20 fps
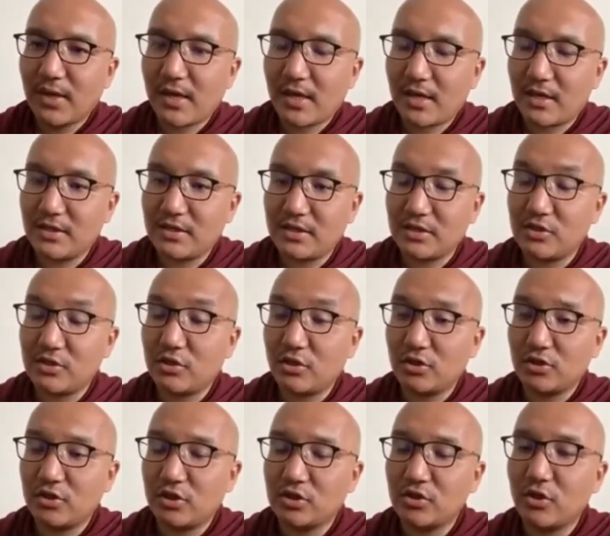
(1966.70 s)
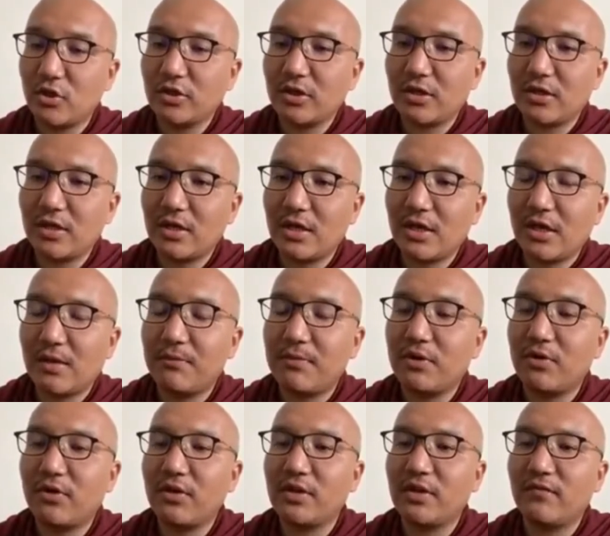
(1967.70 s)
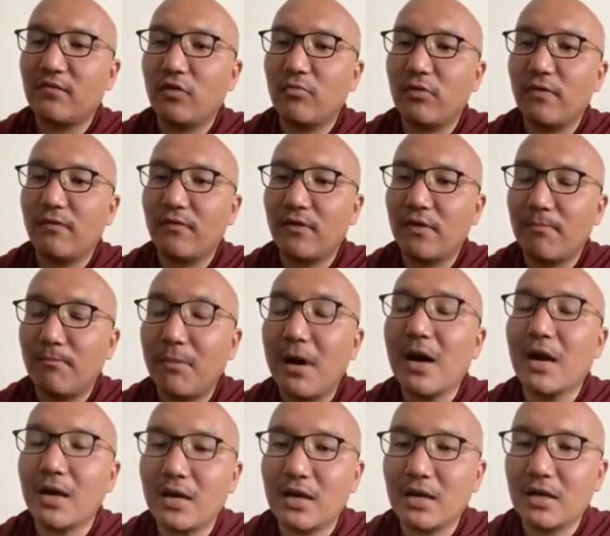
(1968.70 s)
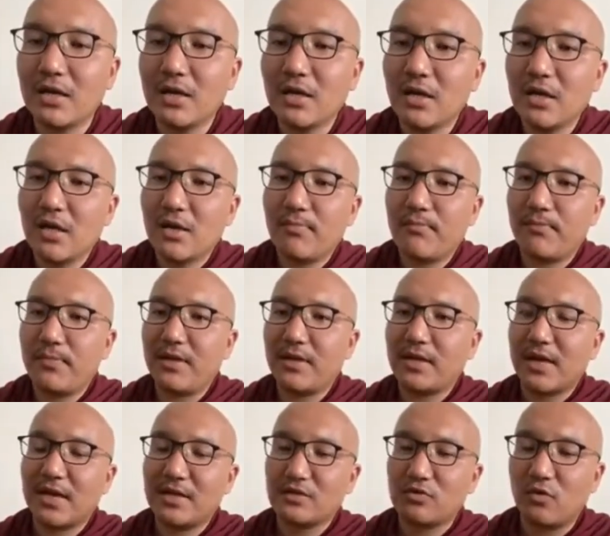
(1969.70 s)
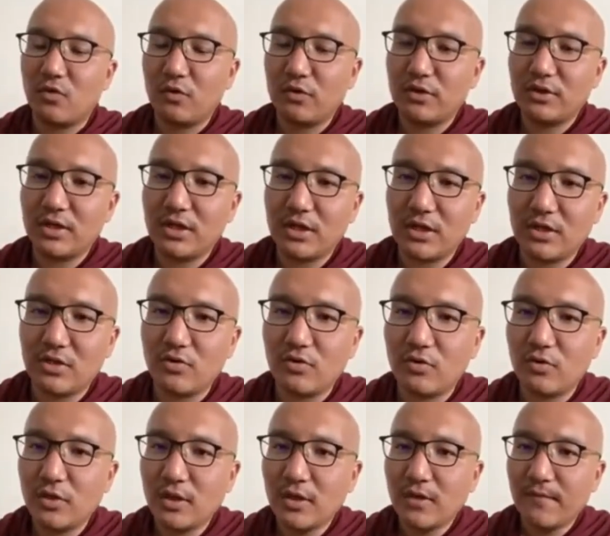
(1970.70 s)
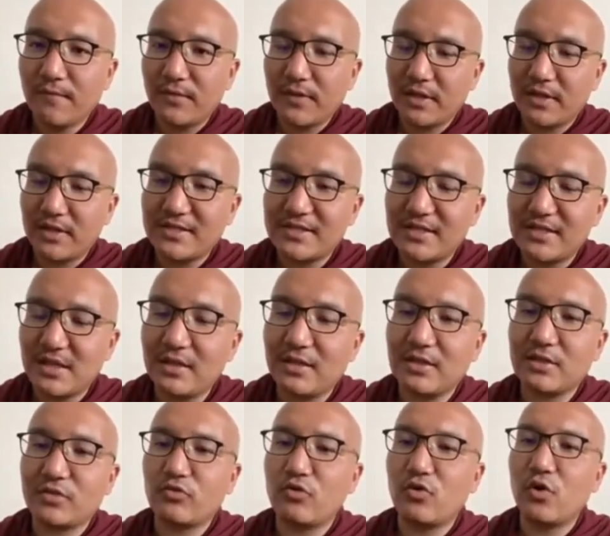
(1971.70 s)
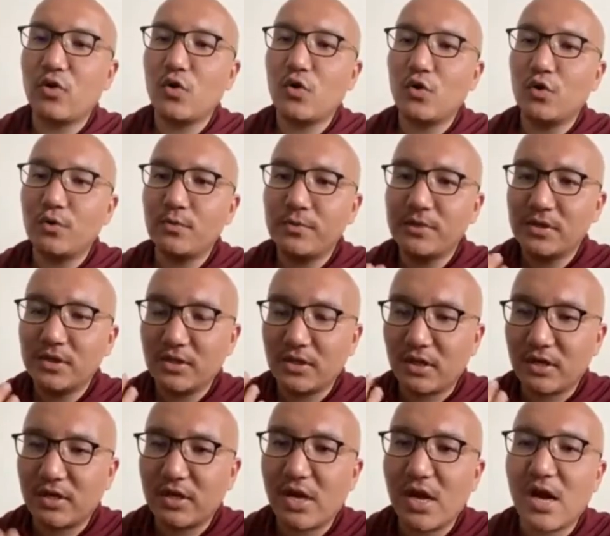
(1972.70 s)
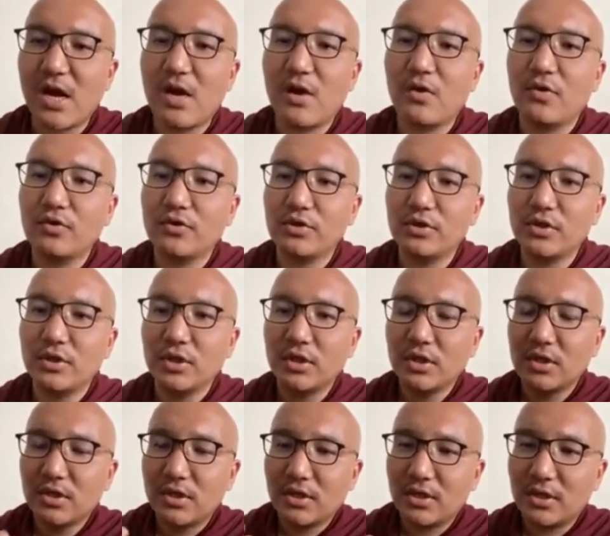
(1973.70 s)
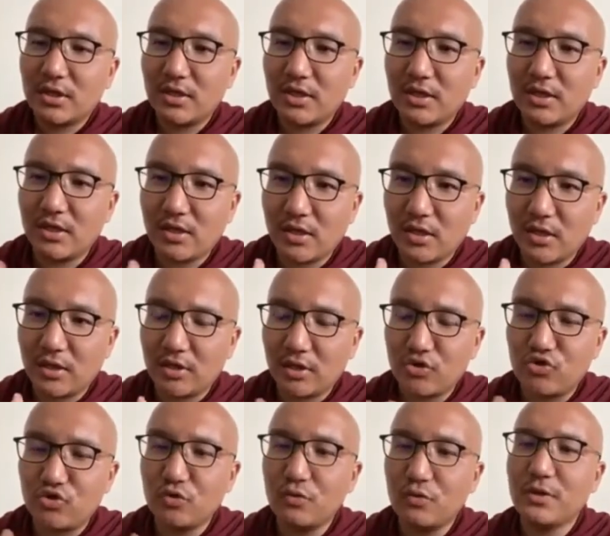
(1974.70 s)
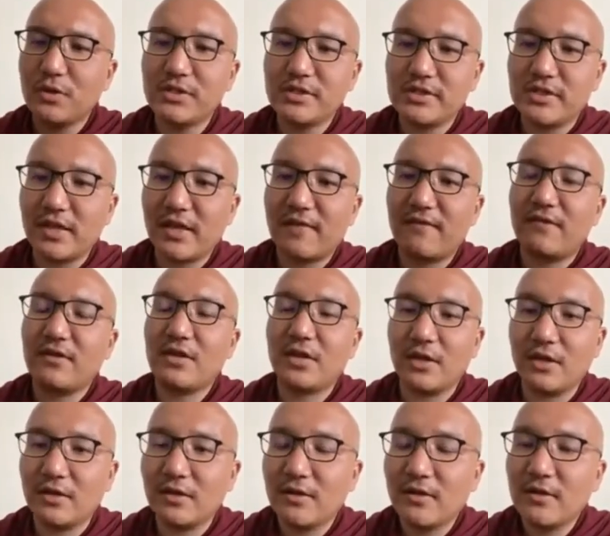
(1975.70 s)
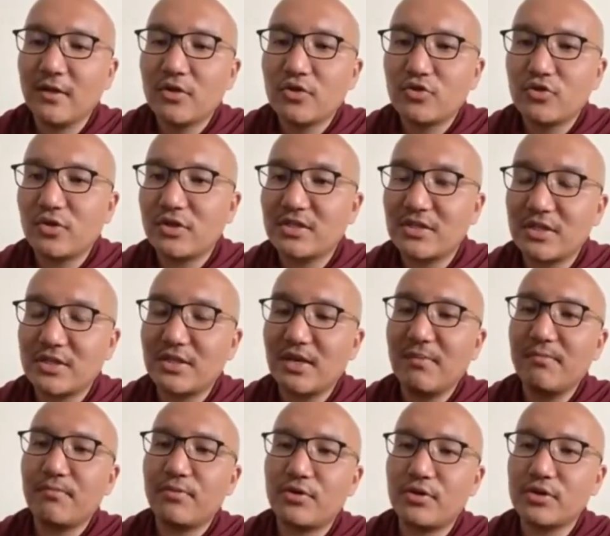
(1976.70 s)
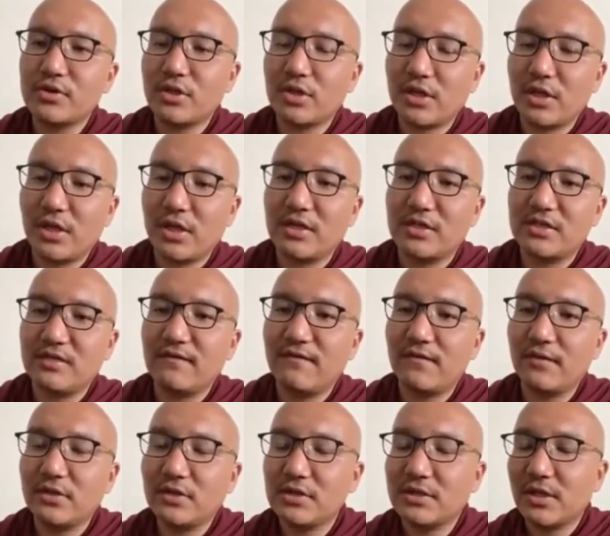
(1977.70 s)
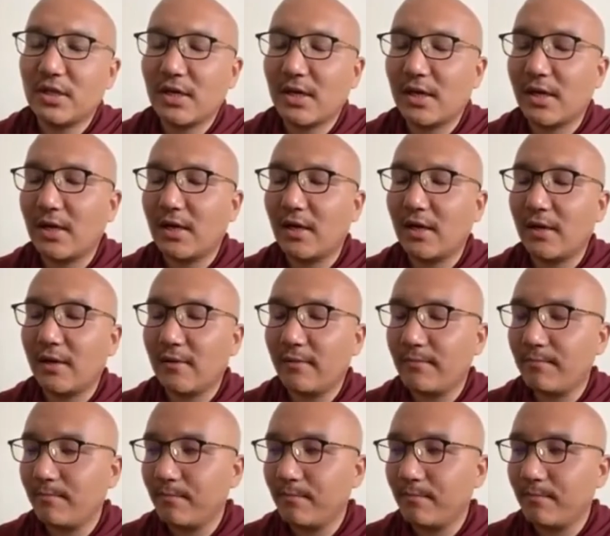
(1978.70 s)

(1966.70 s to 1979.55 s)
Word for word: is does not appear in the form of a monk, but has all the you know the silk robe, the crown, the uh, the jewels and everything. So it's the same person in different. Um,